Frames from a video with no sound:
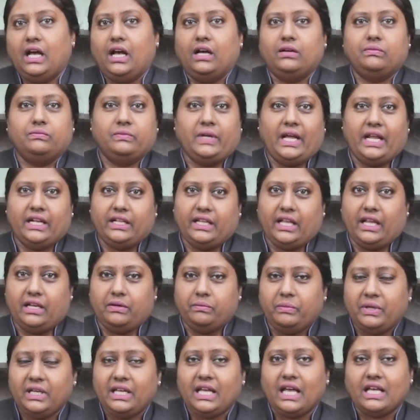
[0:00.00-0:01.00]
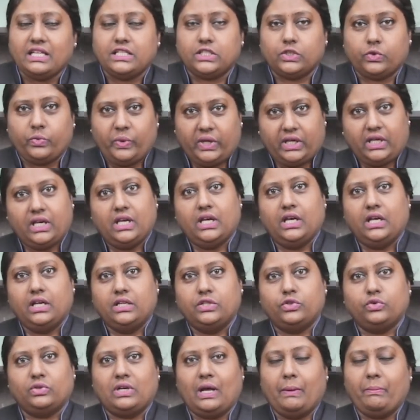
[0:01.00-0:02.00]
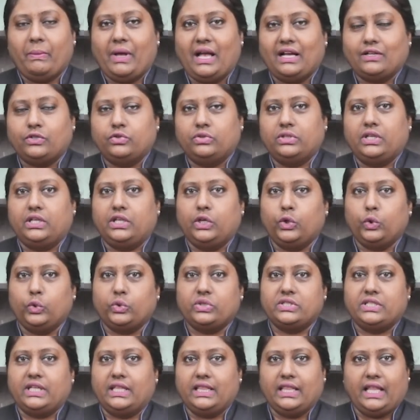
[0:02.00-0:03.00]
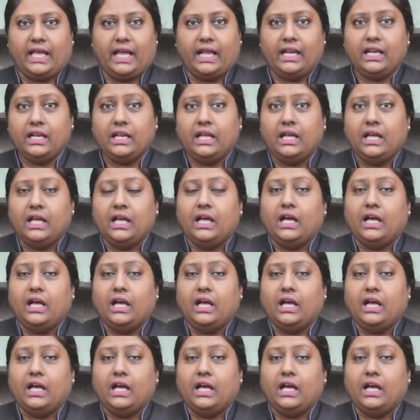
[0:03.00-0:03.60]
and then be as quick to come back to the yolks and then